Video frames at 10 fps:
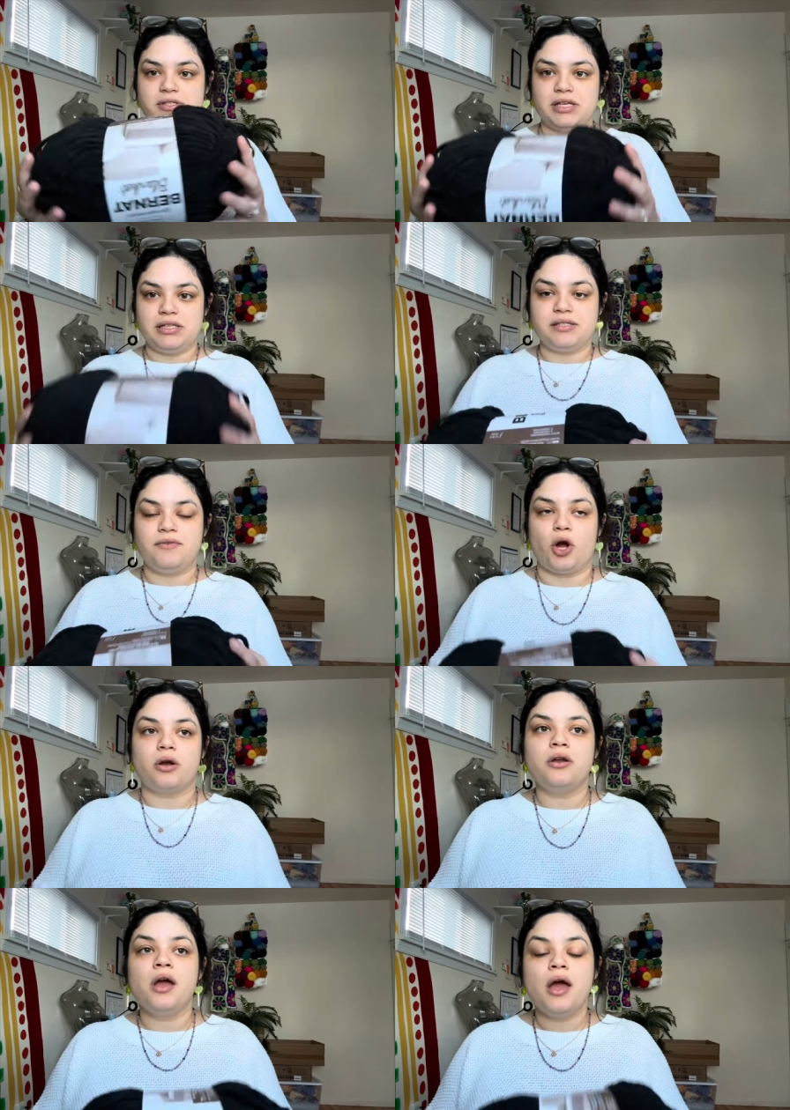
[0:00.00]
skeins of
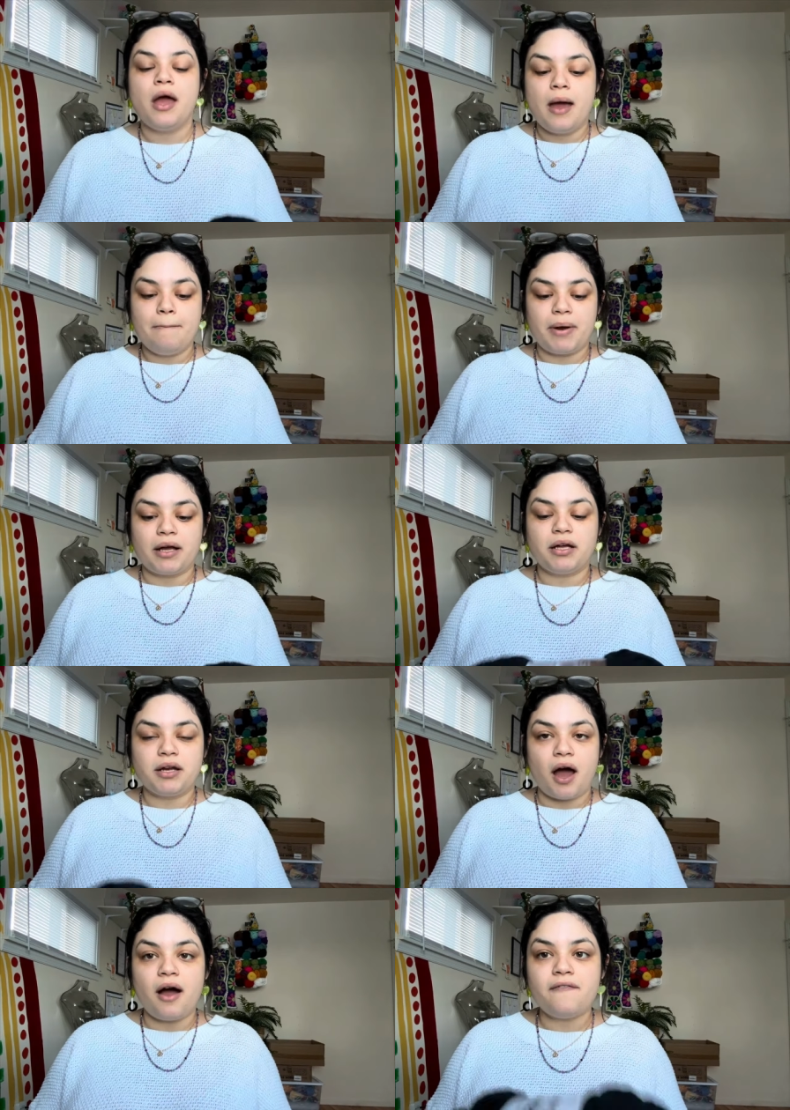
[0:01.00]
yarn but I could
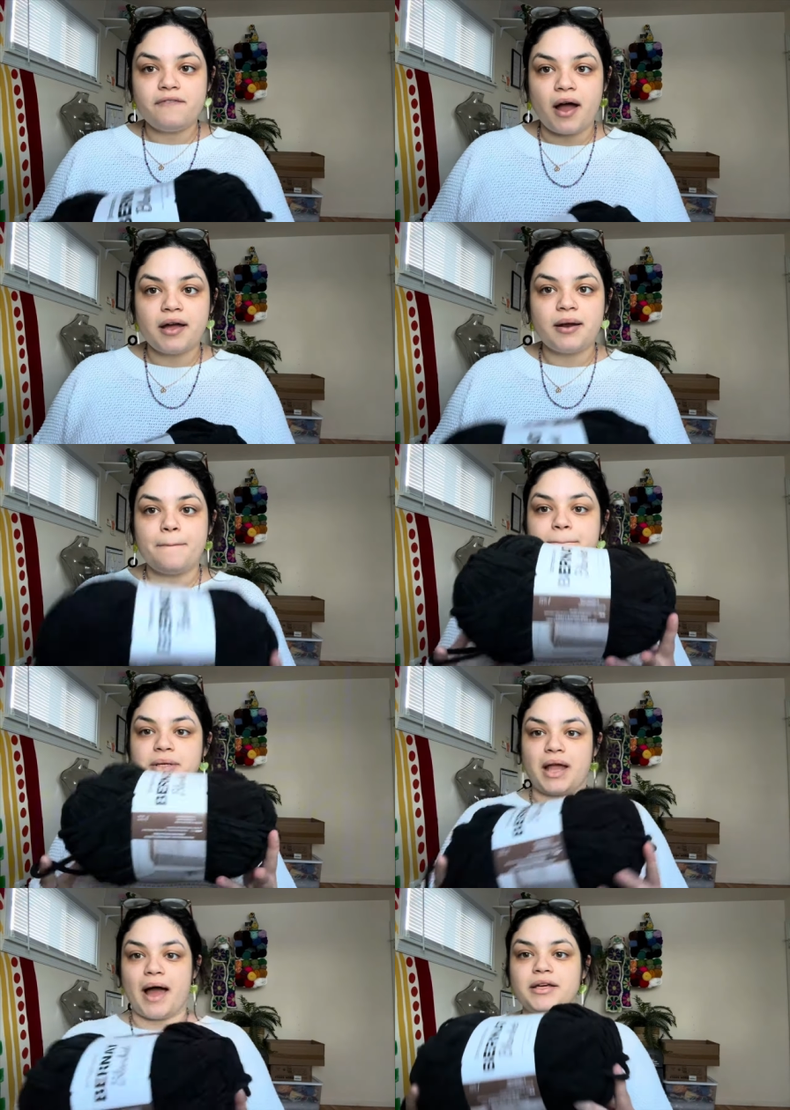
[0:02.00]
not find
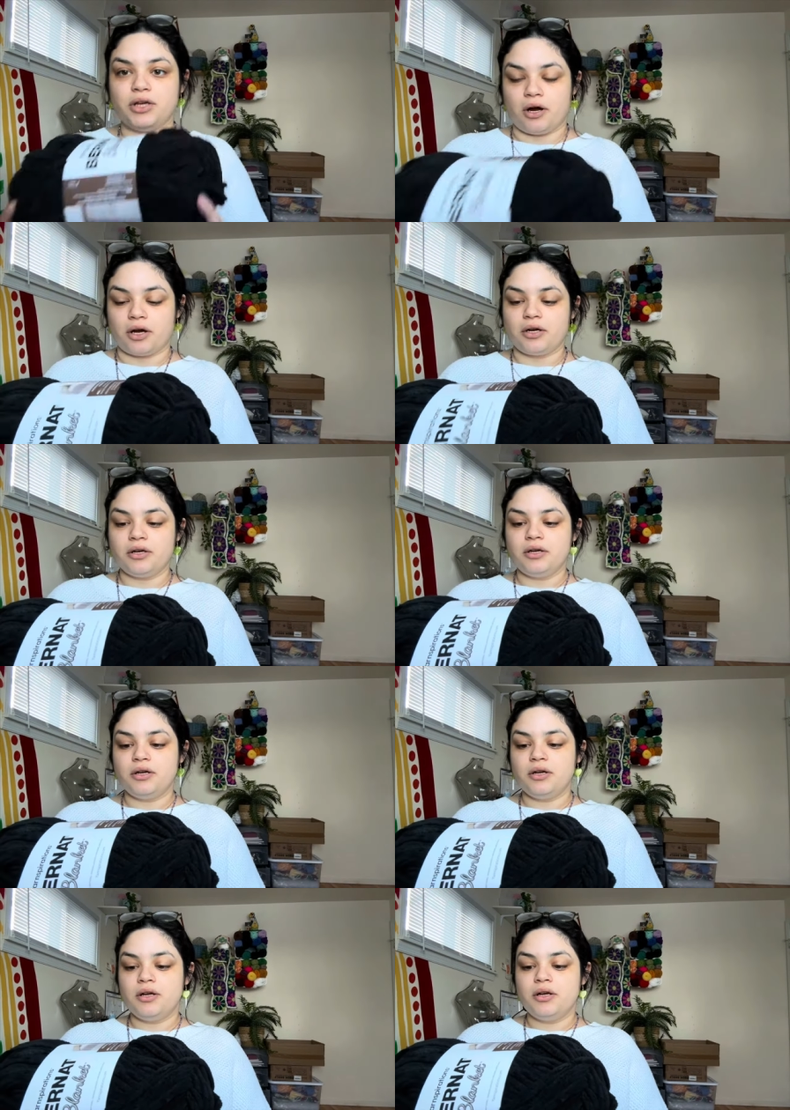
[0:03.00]
black yarn
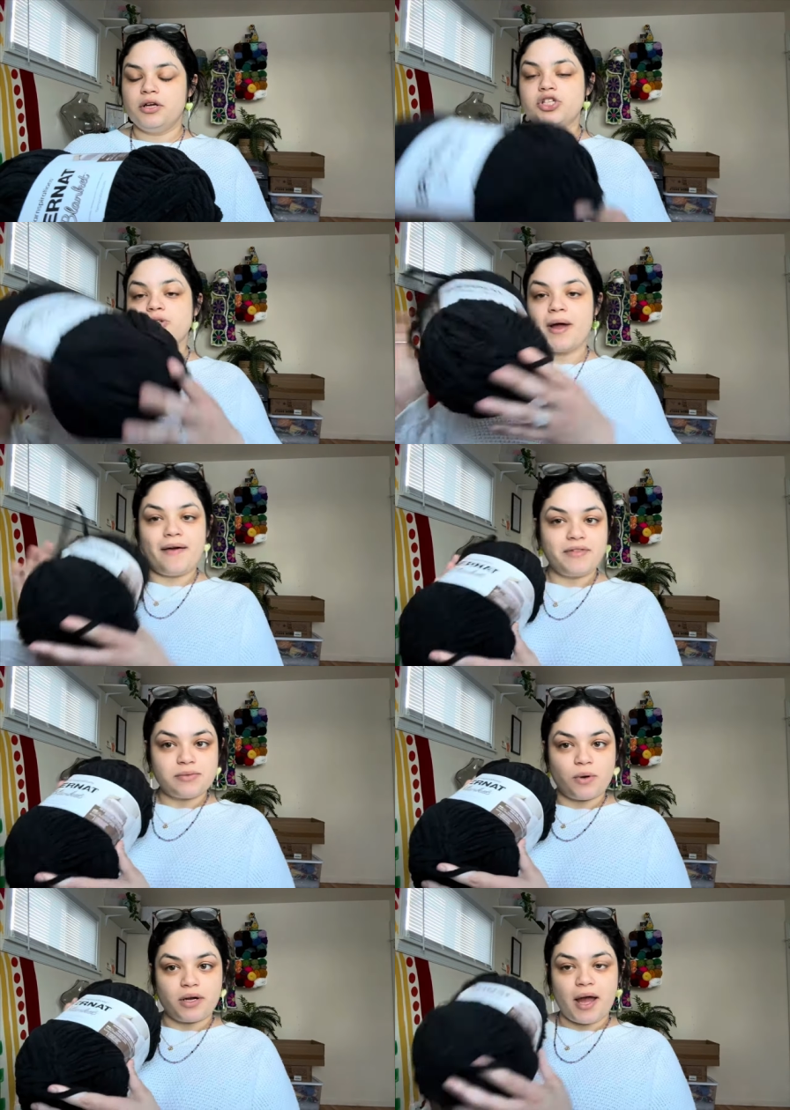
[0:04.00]
so I have this
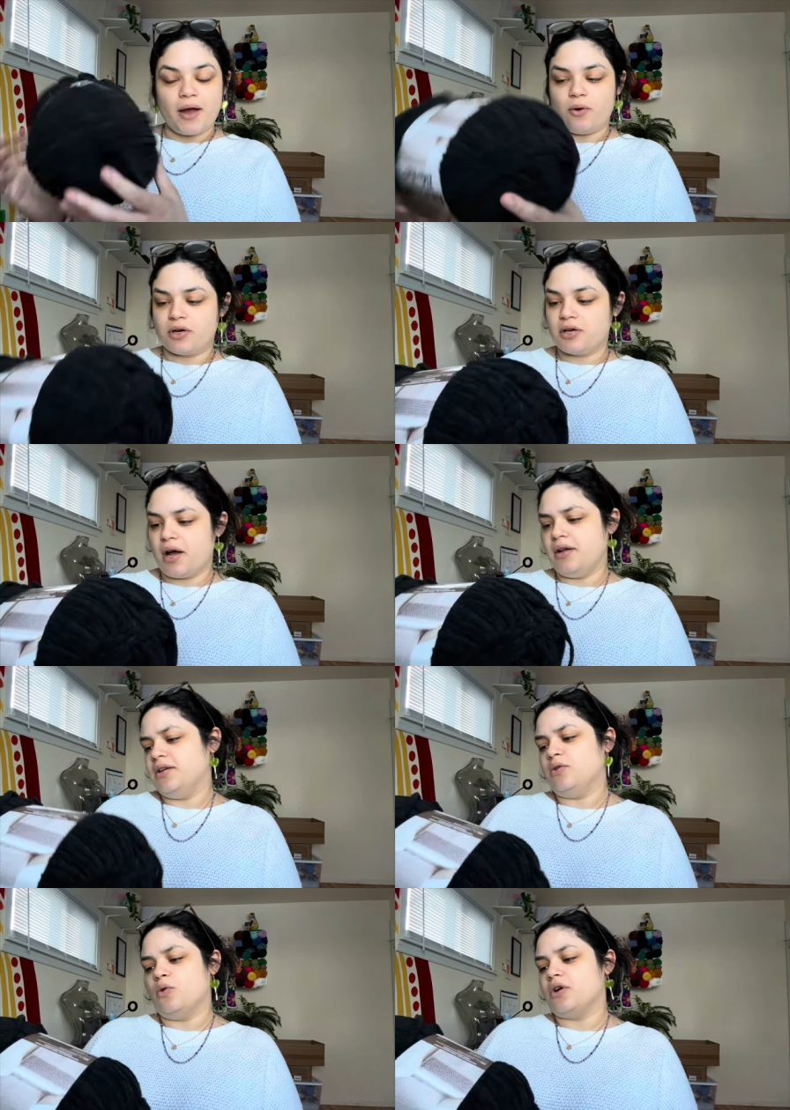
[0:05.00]
one. I ordered, I
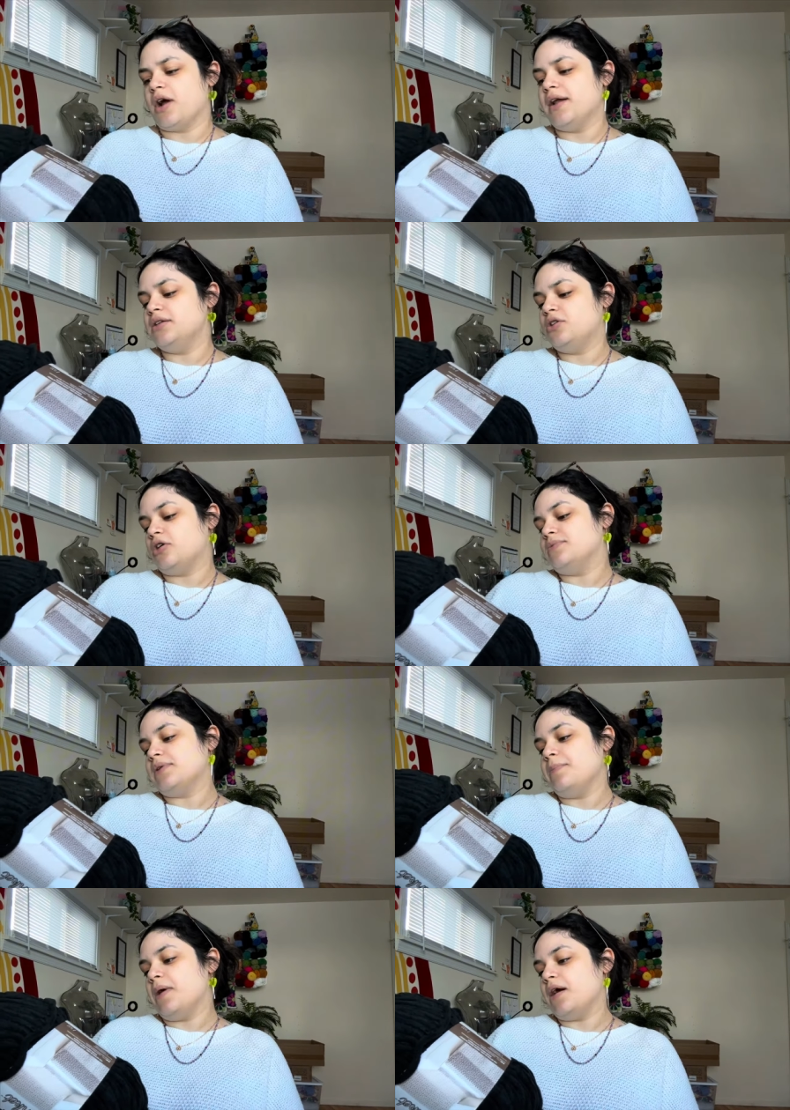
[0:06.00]
didn't order, I did
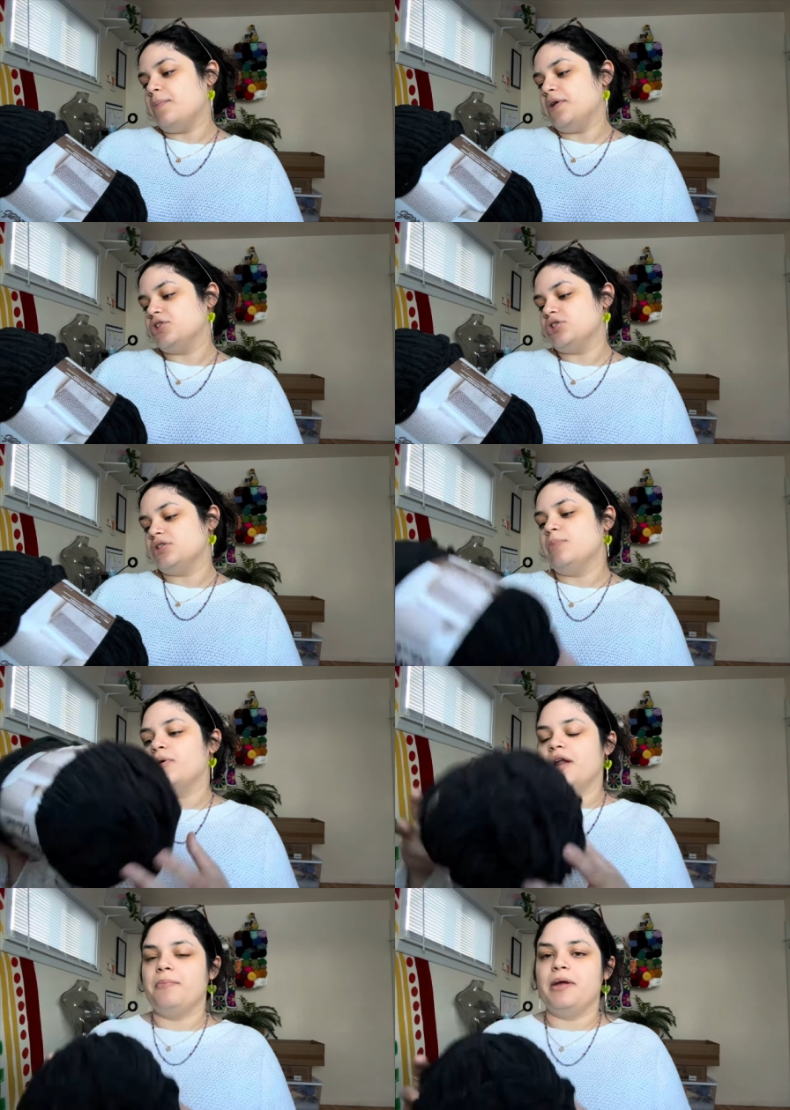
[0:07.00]
curbside pickup and it's just the
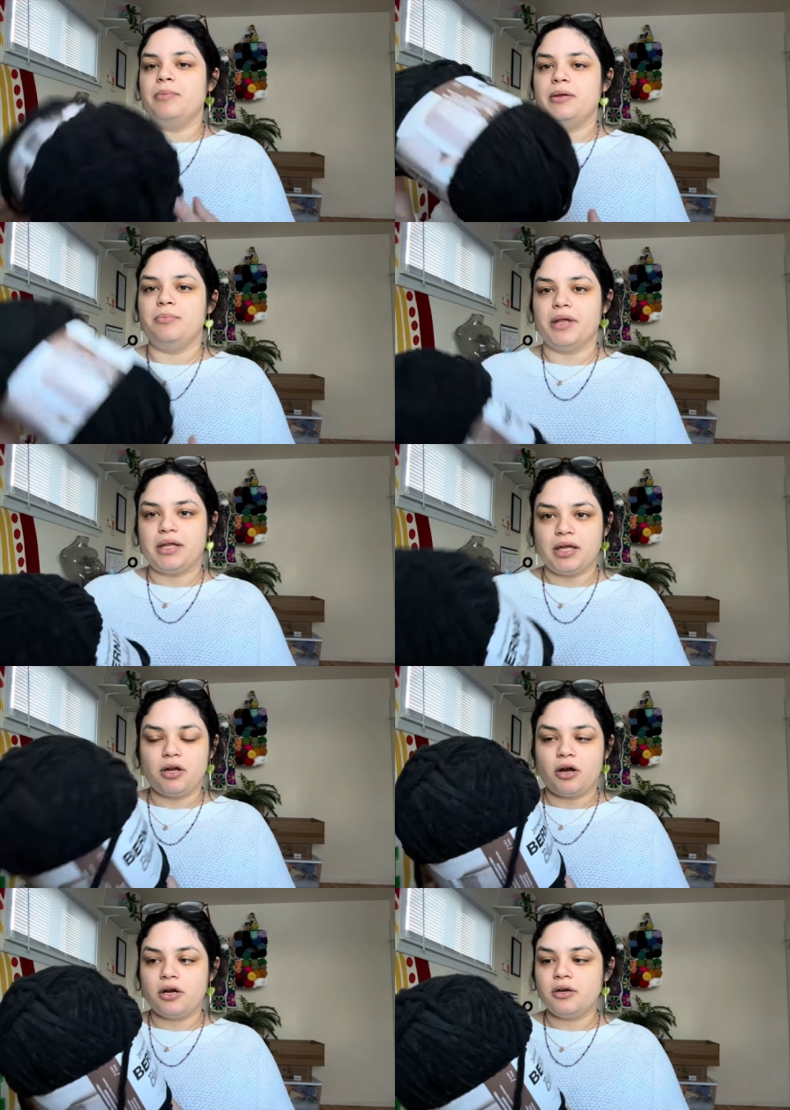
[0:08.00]
Bernat Baby blanket
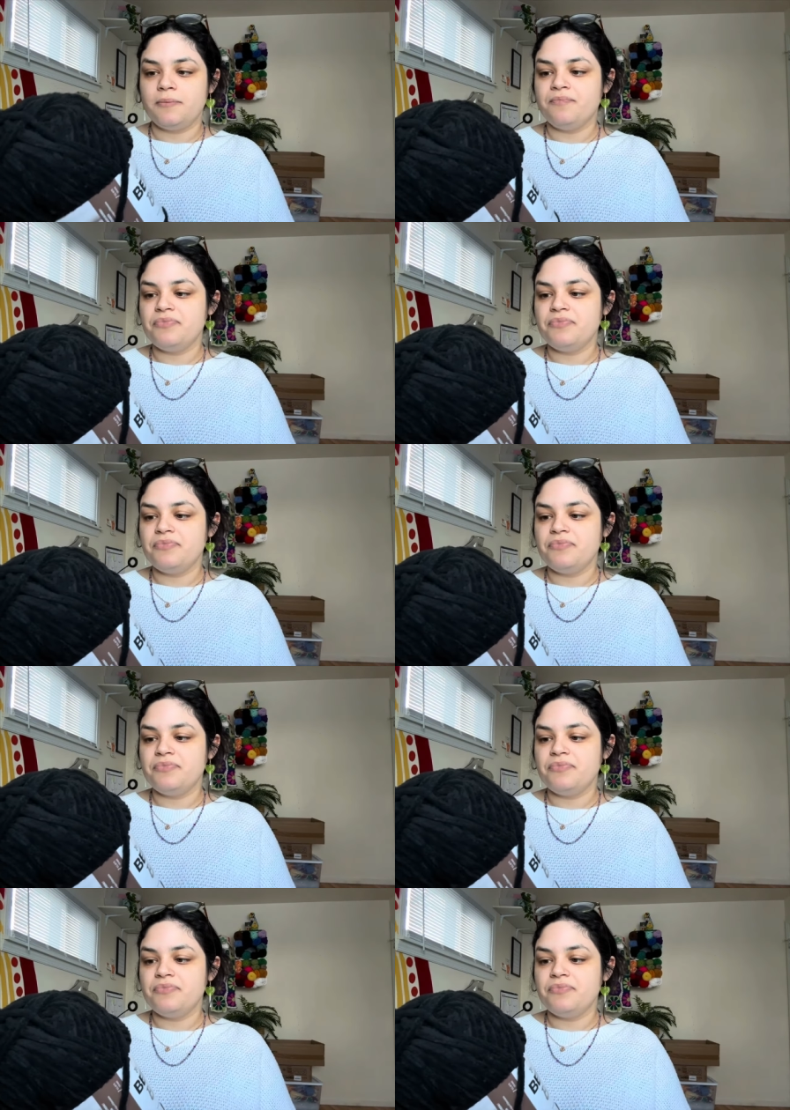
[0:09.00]
yarn.